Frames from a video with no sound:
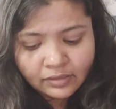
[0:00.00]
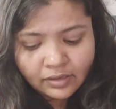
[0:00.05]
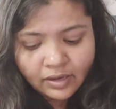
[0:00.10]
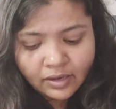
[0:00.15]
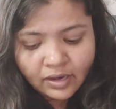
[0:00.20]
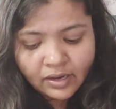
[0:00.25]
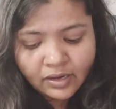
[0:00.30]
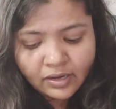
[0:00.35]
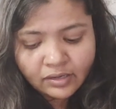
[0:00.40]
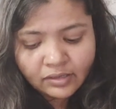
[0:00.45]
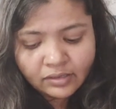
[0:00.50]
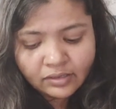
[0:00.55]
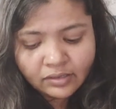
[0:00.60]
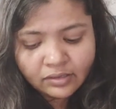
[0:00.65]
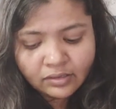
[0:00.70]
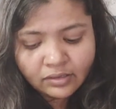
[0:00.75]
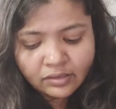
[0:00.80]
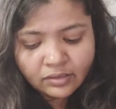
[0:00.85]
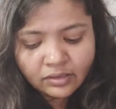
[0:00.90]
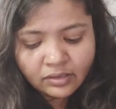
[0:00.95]
and
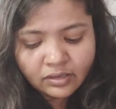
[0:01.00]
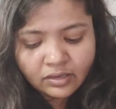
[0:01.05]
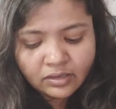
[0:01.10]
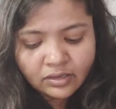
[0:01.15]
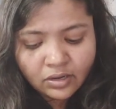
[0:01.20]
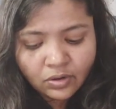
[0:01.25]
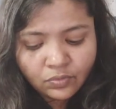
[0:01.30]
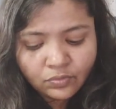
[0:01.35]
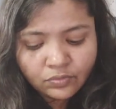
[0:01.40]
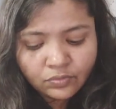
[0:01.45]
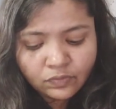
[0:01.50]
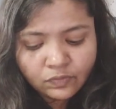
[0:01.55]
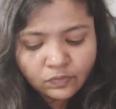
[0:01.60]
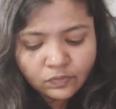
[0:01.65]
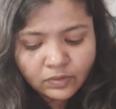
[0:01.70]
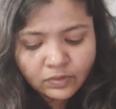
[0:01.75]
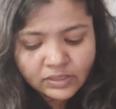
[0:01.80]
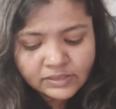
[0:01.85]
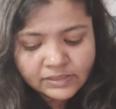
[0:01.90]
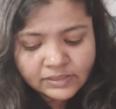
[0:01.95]
around
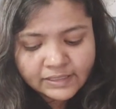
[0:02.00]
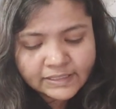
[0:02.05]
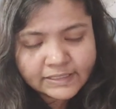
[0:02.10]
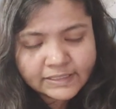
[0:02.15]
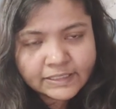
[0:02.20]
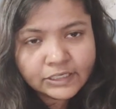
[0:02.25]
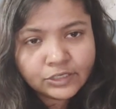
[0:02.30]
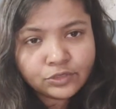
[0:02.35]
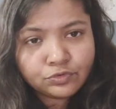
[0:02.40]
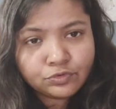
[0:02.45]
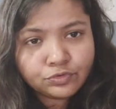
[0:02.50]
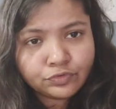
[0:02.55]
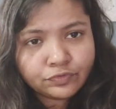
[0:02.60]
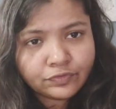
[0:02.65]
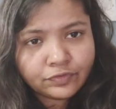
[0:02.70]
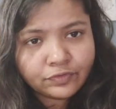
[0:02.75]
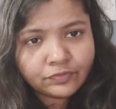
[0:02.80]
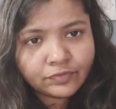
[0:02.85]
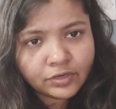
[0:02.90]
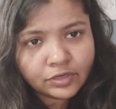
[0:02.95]
$160 to
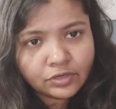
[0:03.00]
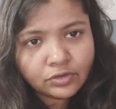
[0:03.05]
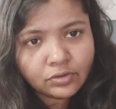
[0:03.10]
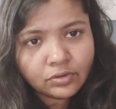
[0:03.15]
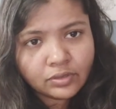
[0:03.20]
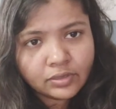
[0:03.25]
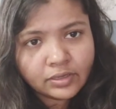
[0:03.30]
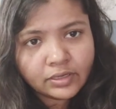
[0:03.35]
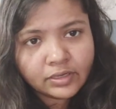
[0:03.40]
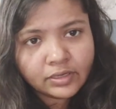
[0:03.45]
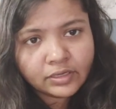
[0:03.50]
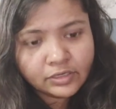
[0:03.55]
$250 in